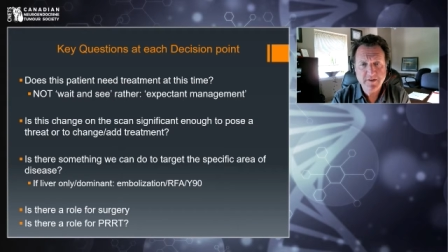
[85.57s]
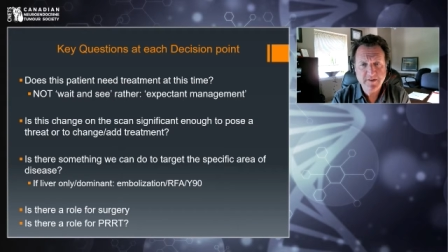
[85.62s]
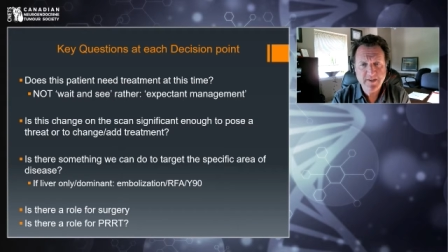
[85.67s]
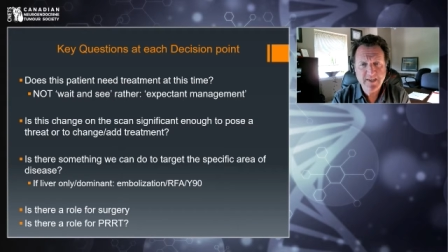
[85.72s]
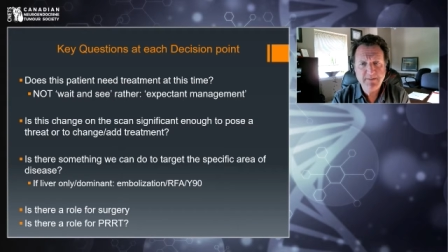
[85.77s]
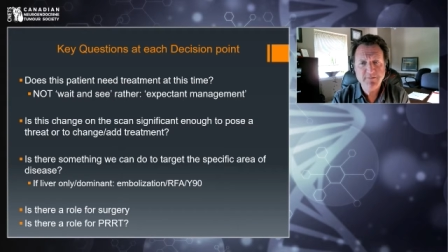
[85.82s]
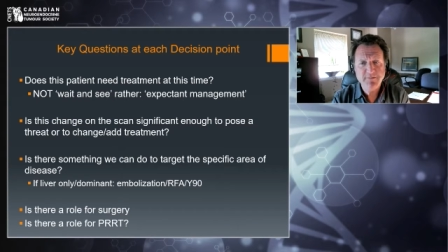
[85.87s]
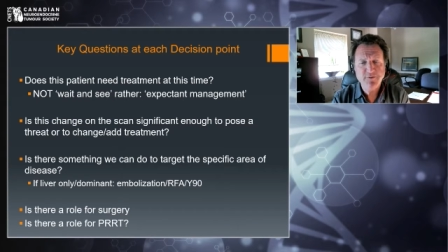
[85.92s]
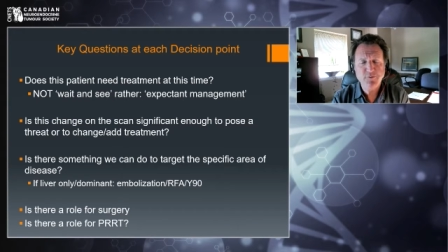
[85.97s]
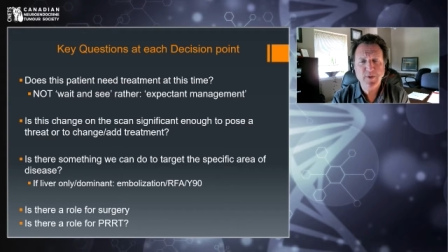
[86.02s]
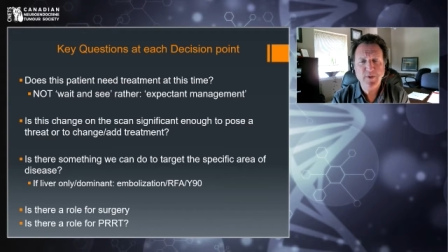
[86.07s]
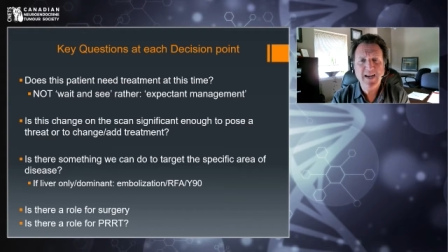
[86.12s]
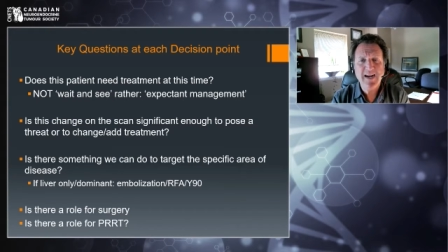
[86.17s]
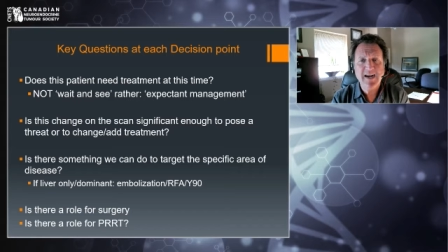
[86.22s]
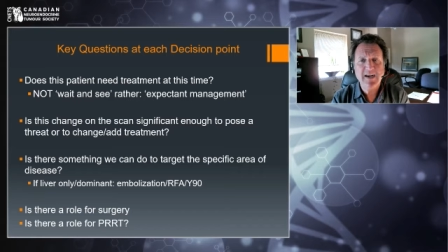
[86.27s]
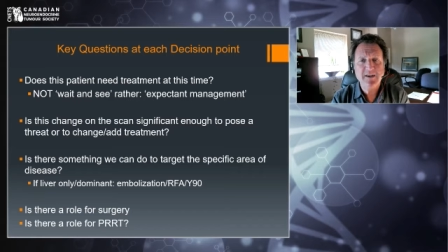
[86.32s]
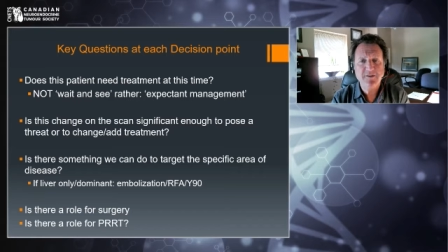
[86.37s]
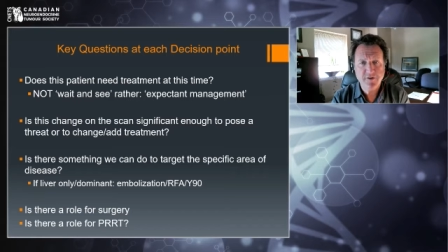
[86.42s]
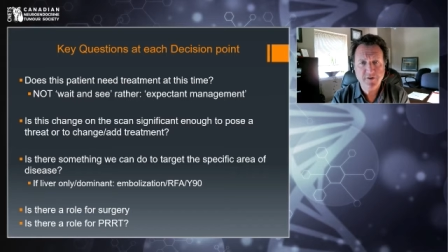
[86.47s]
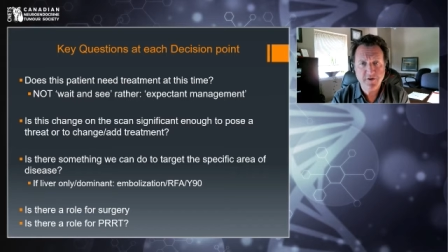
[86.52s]
teams, we
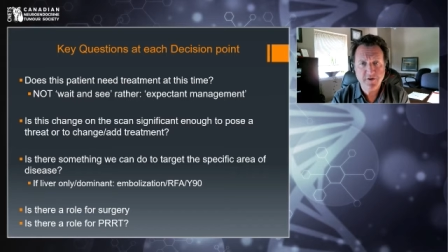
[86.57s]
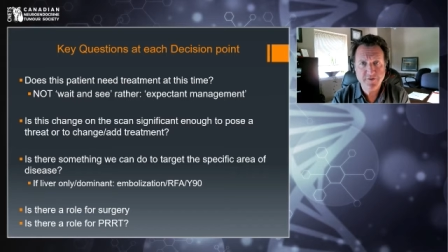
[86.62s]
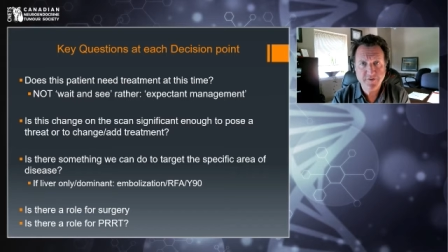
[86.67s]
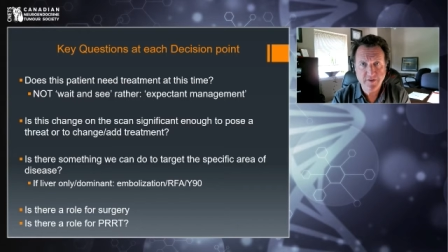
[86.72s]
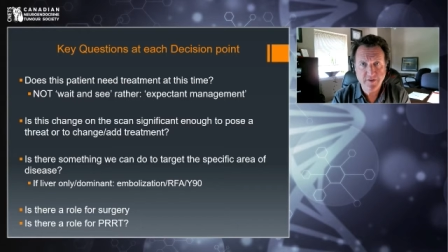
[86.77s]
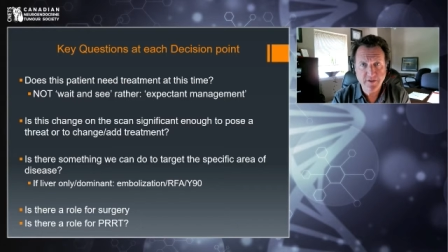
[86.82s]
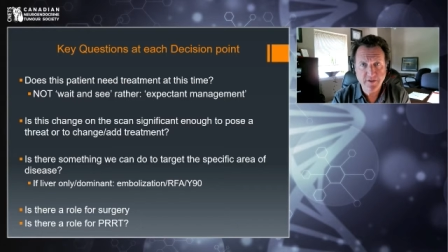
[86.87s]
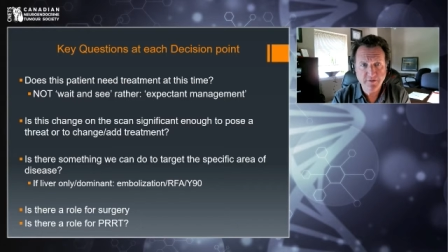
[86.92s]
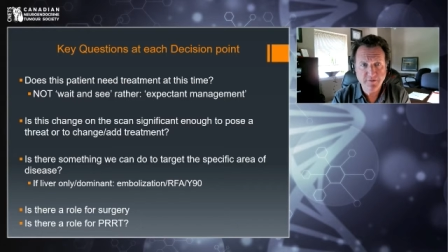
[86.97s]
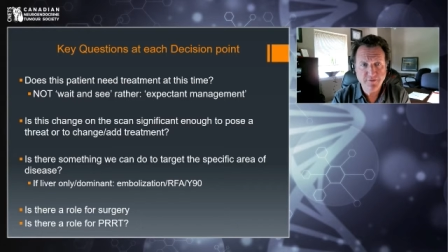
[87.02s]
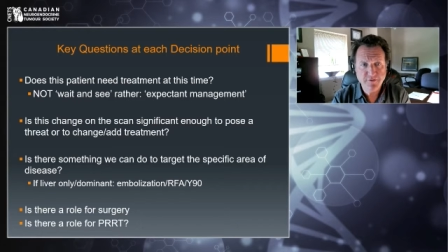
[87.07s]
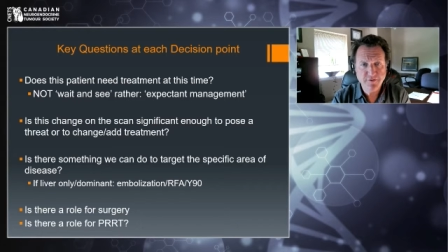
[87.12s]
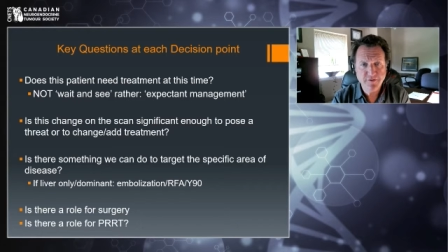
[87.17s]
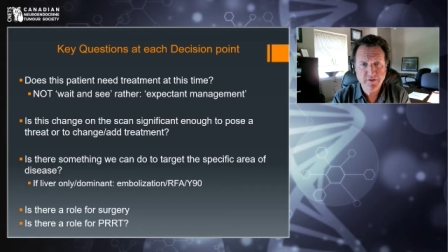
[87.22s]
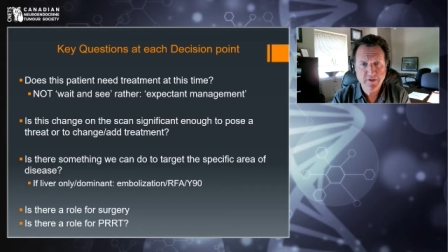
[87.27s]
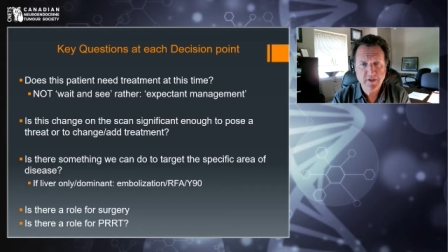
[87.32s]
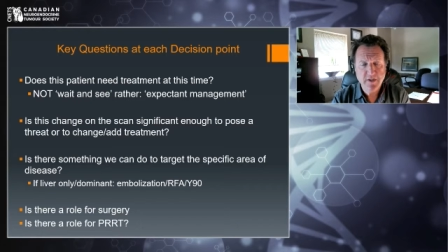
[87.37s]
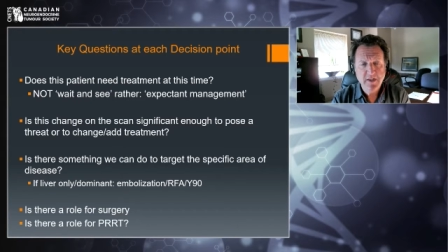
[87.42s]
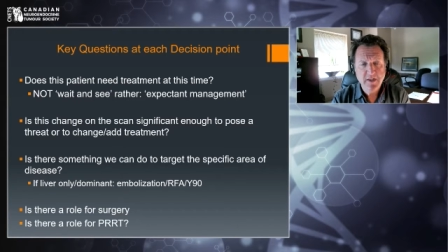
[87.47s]
ask ourselves.